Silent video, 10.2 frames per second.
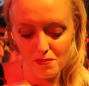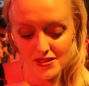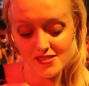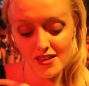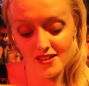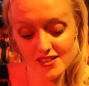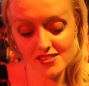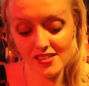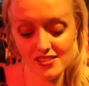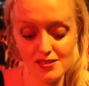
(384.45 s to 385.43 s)
But it's kind of
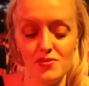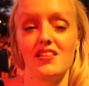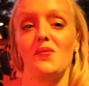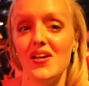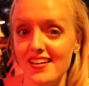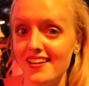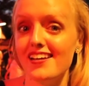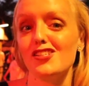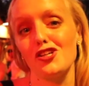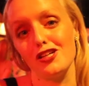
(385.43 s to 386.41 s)
nice that something that we can
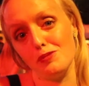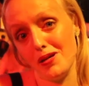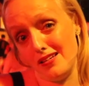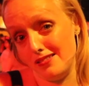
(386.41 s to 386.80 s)
eat took its place.